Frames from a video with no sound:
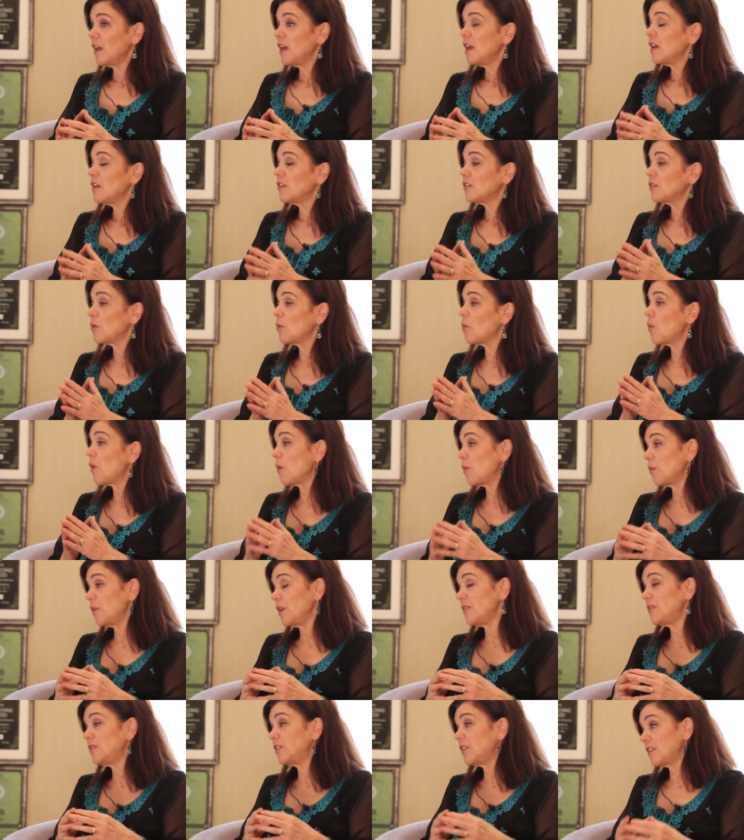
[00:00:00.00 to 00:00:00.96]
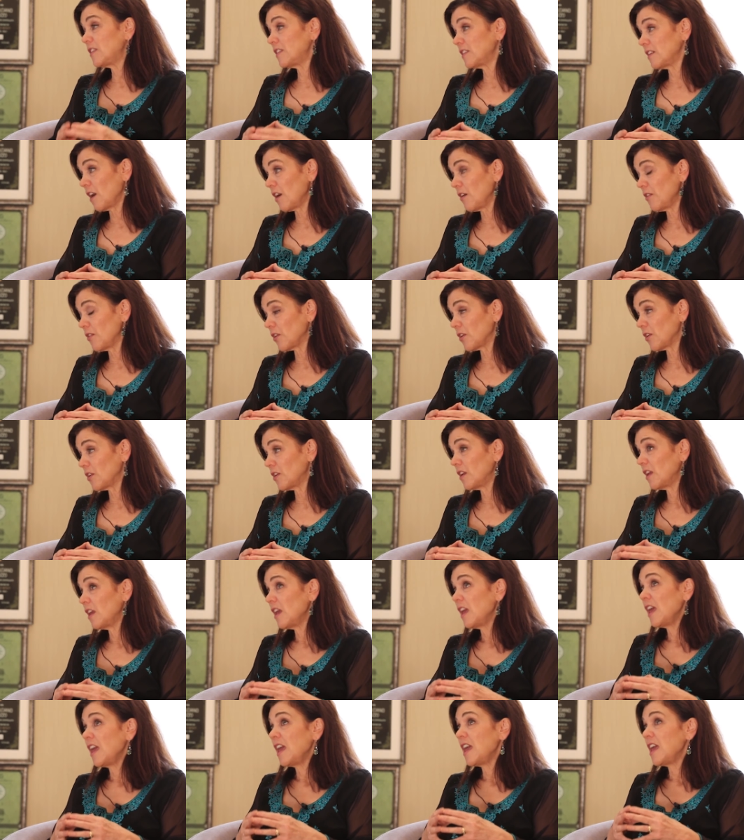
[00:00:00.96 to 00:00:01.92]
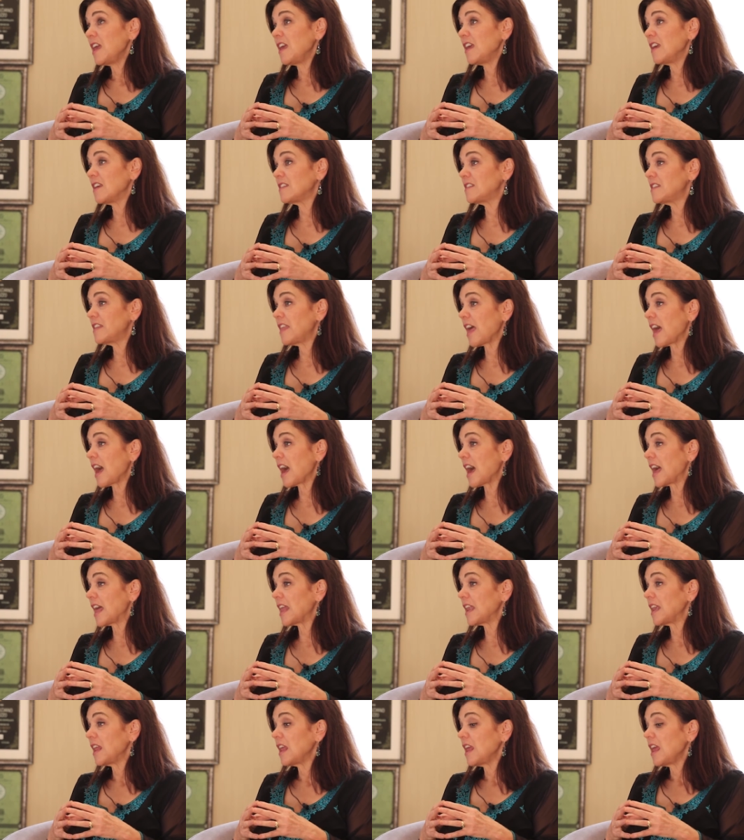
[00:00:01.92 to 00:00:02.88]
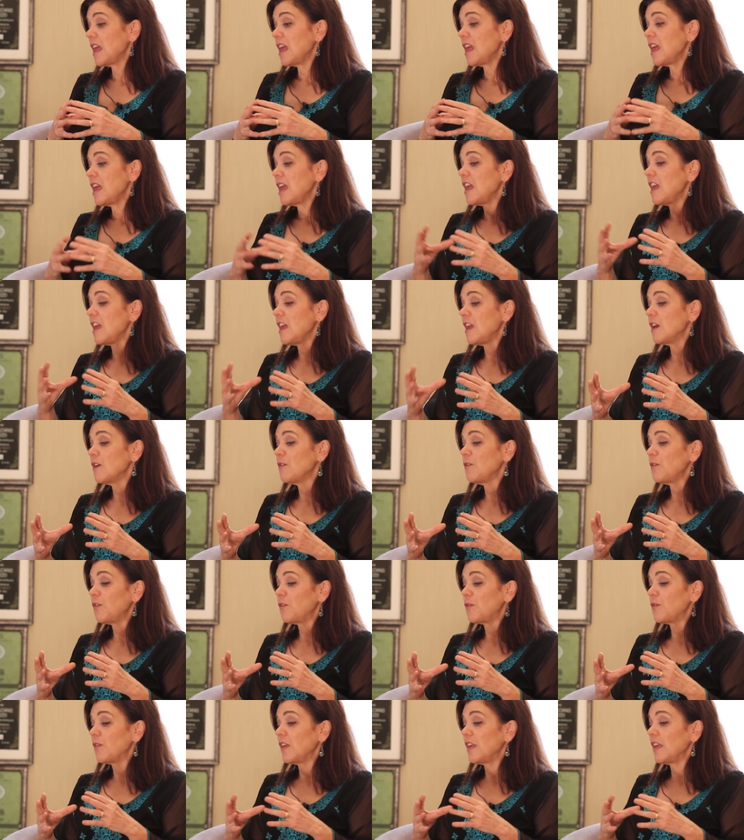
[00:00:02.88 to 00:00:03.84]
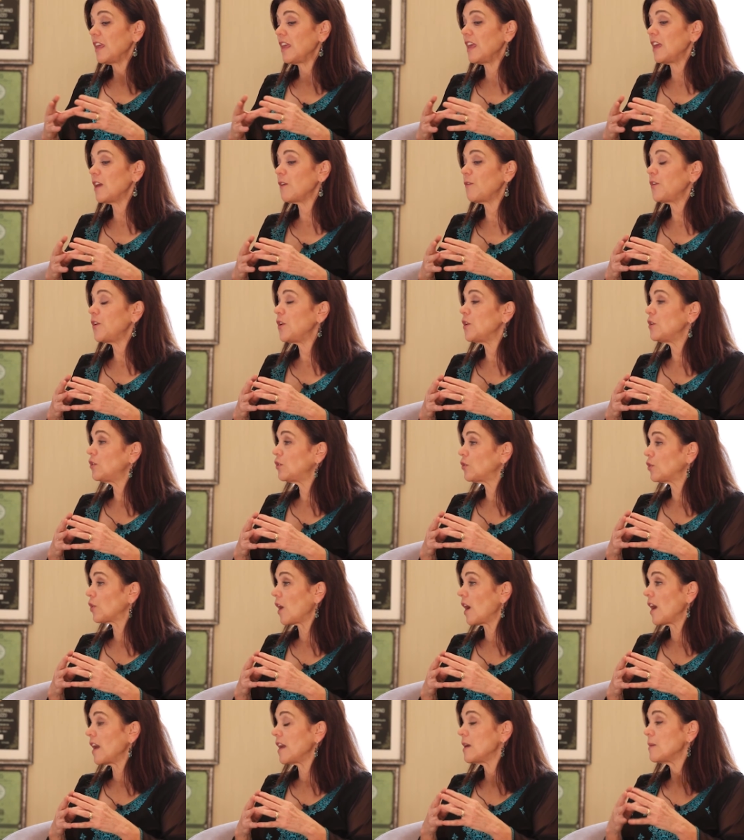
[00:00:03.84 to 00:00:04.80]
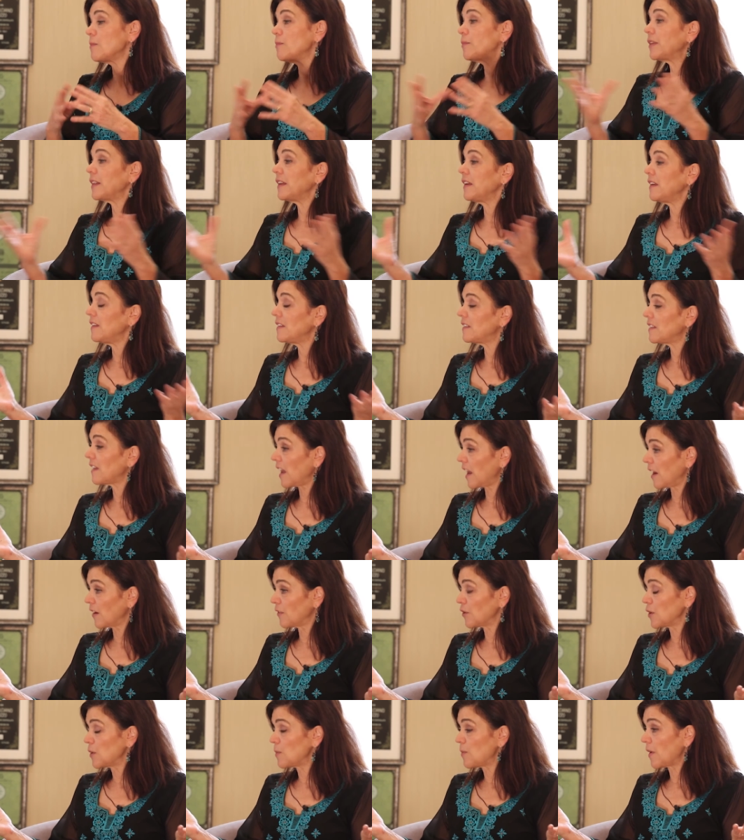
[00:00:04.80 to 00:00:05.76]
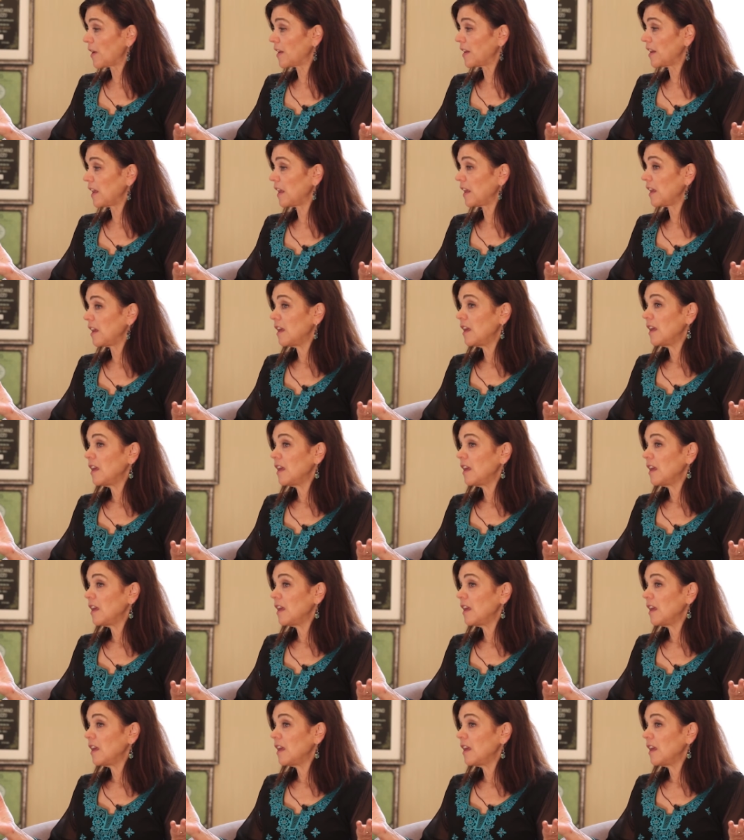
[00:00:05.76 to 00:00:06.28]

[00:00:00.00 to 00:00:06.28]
So what we've discovered is that if you try and please everybody